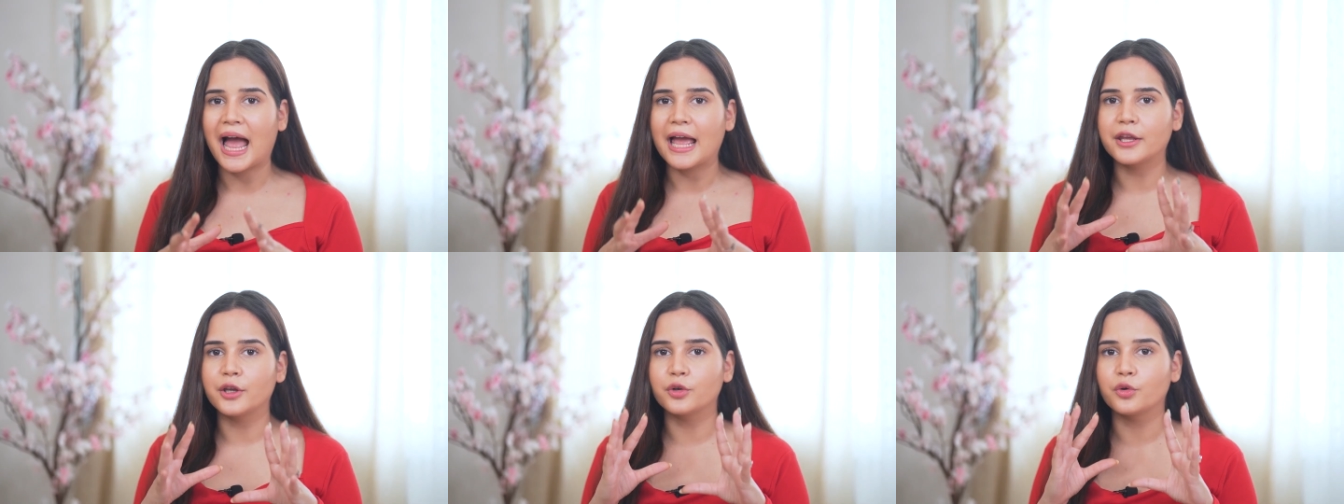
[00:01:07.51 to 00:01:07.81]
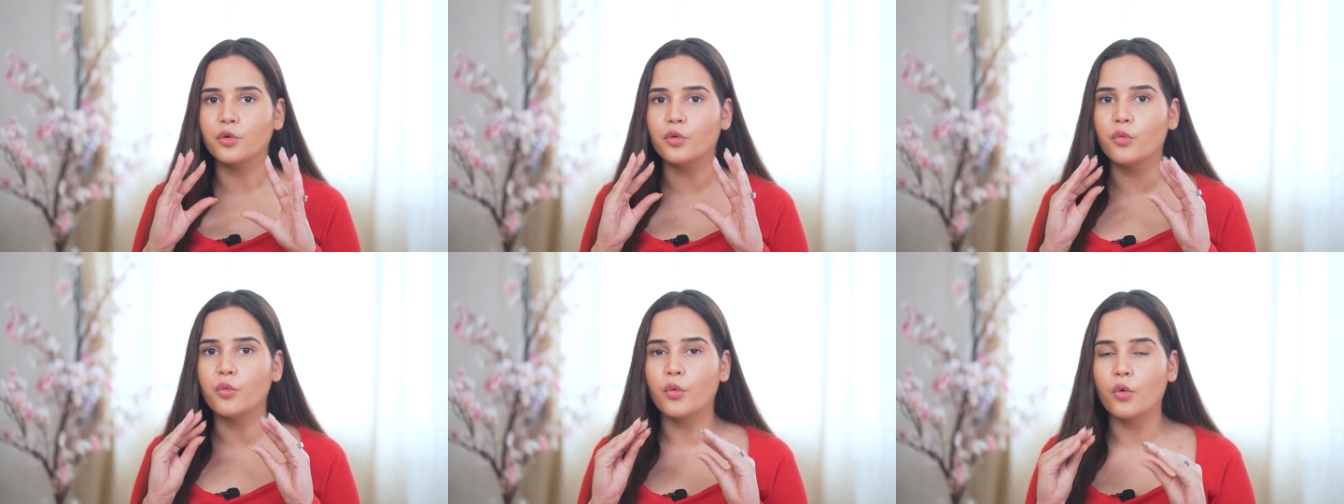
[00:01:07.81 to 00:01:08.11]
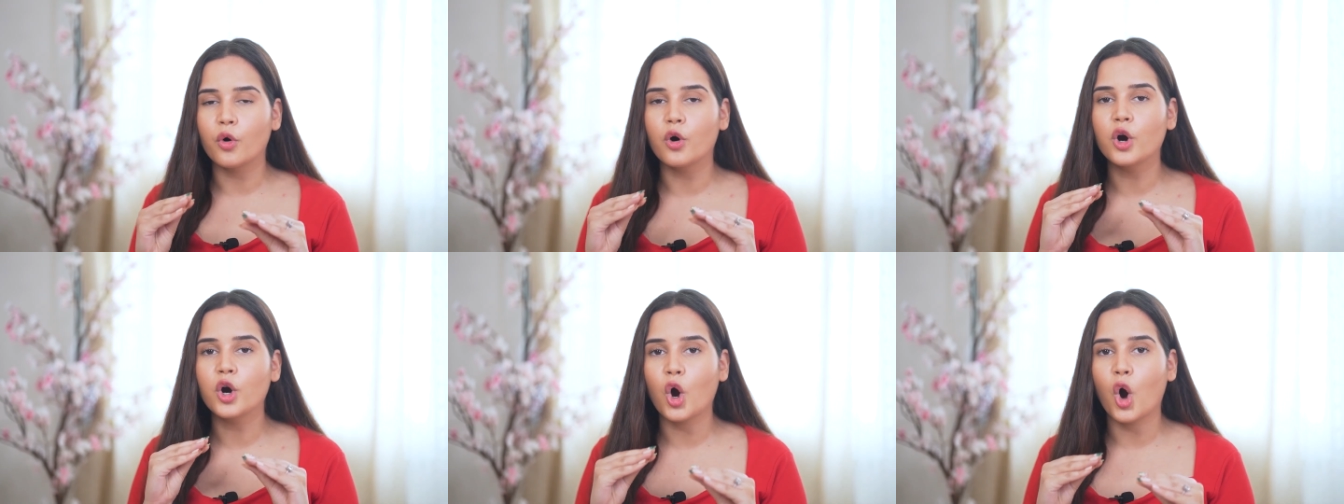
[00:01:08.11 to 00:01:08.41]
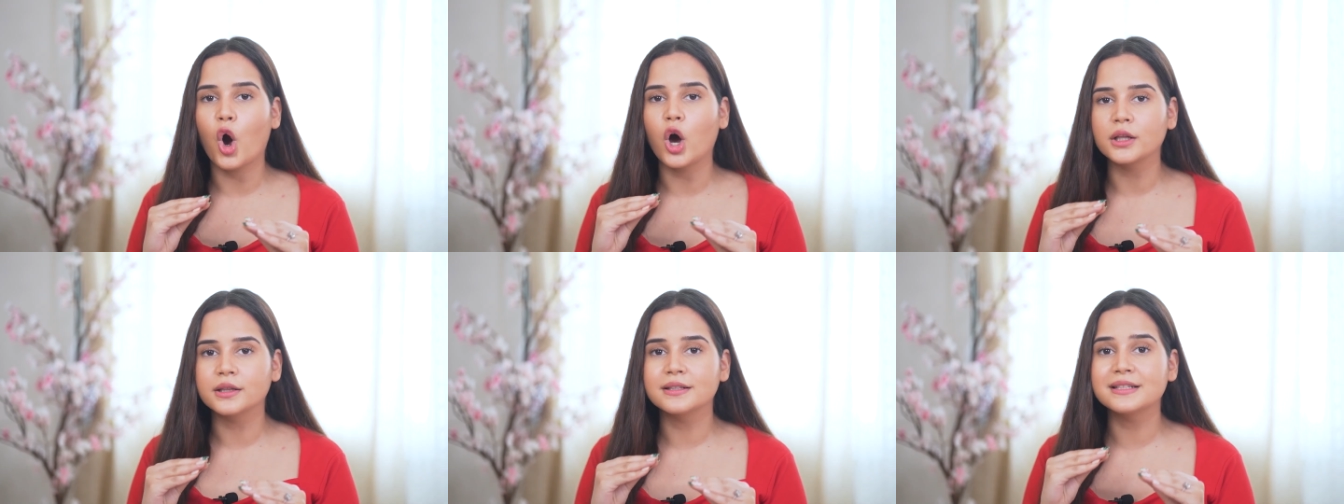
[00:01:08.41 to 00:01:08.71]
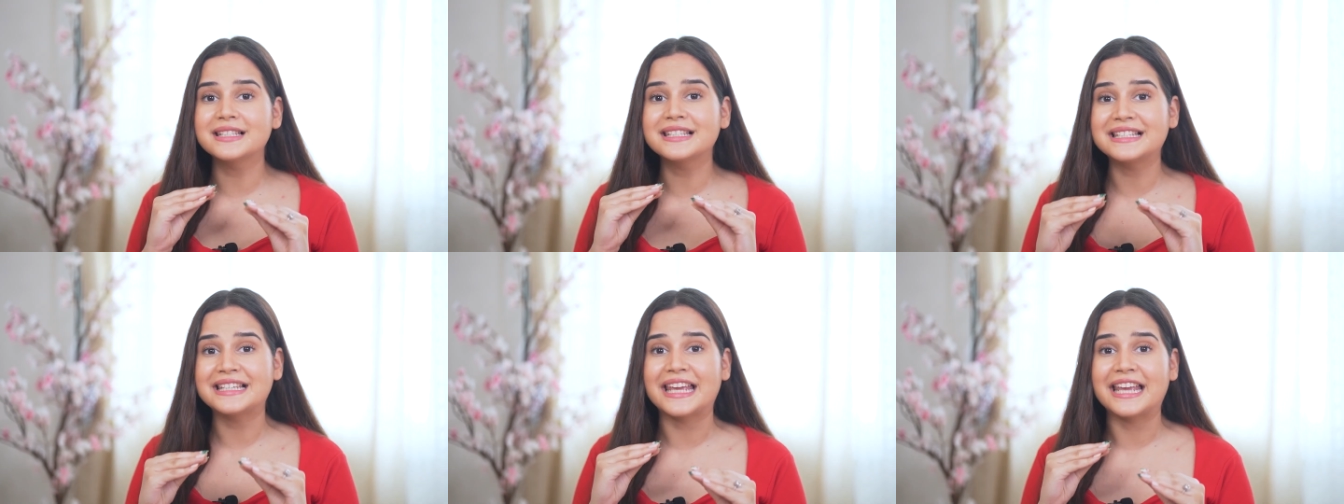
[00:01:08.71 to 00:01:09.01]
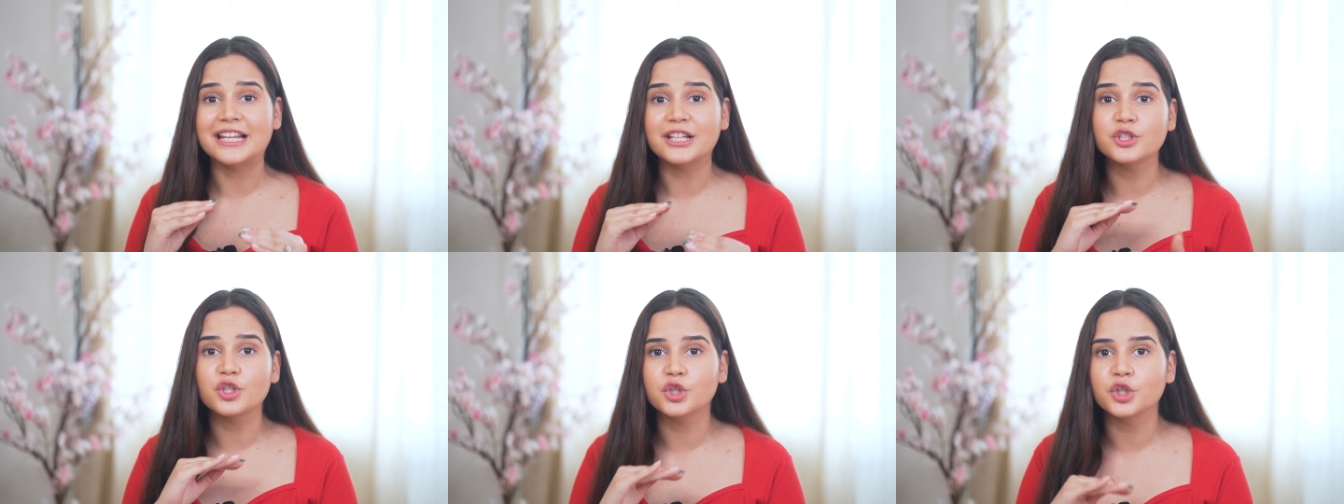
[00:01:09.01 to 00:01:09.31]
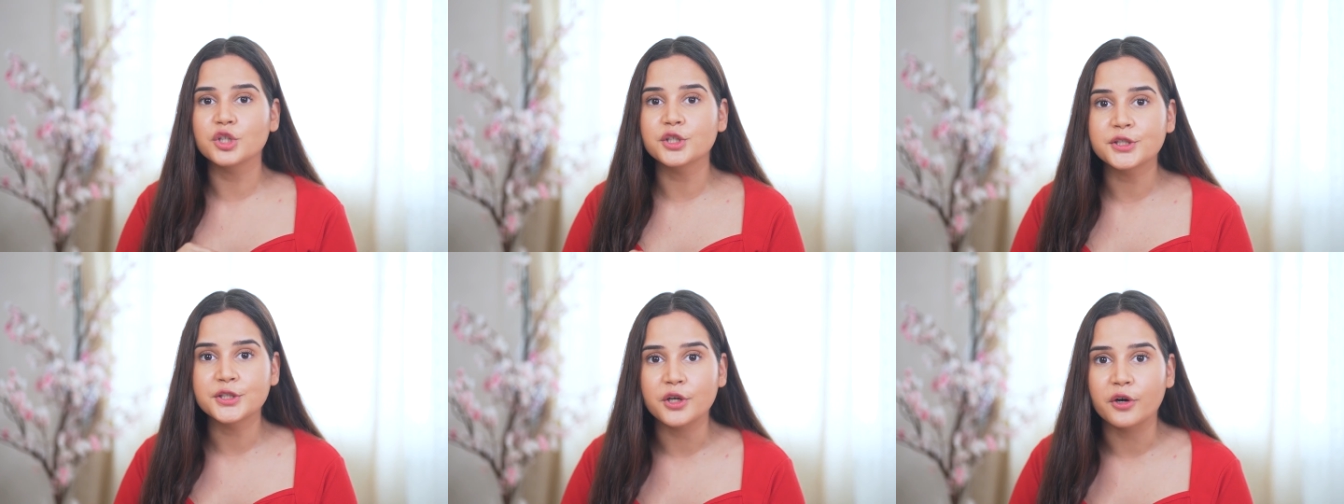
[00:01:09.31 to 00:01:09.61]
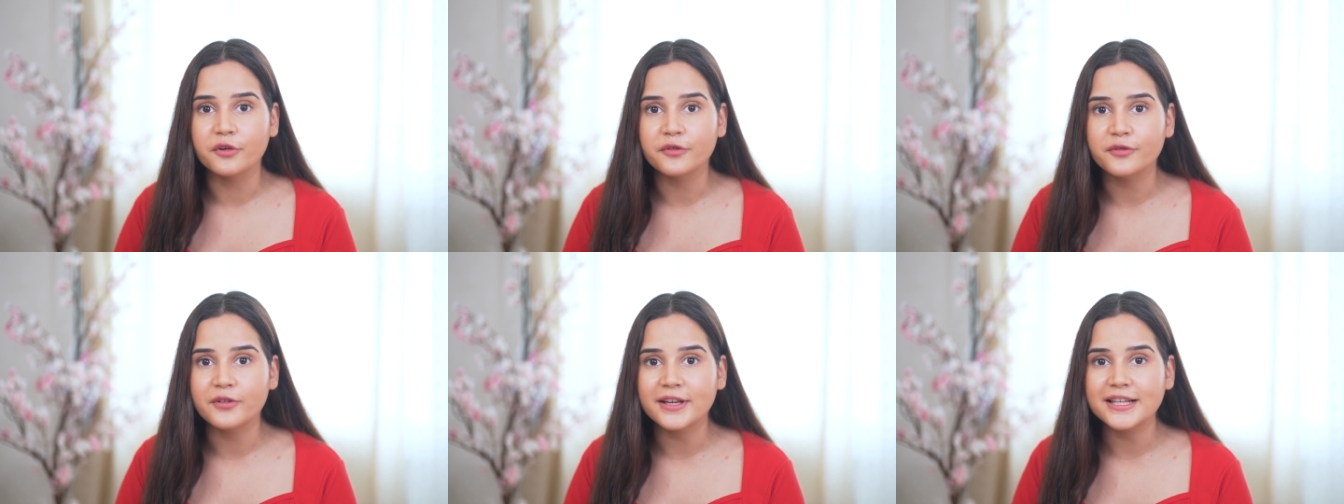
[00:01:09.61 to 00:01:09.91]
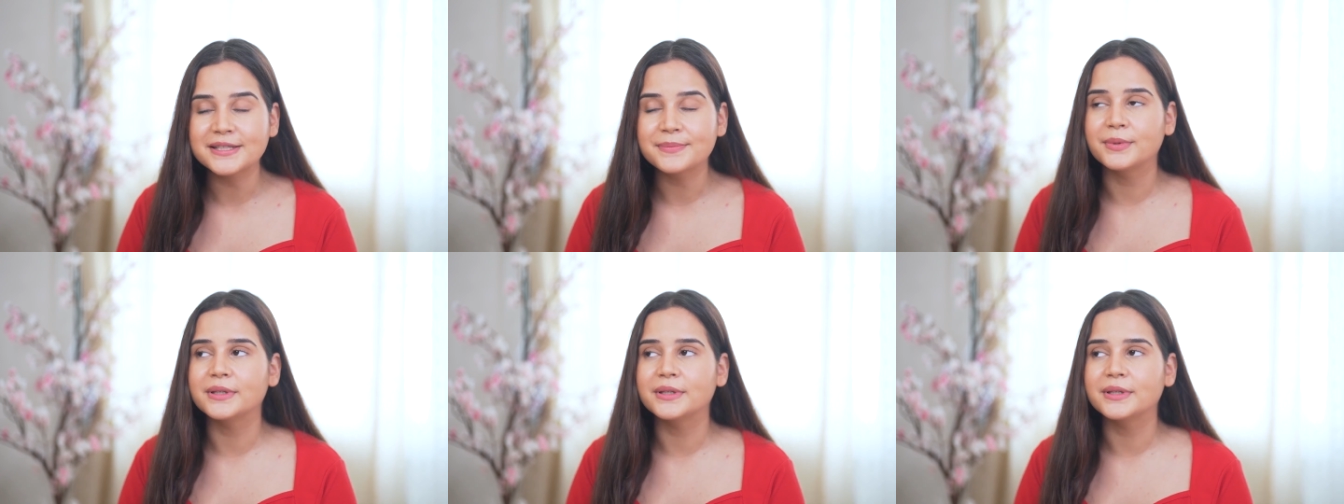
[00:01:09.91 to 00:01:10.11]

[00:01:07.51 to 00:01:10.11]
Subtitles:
you know, work on the stains on the surface,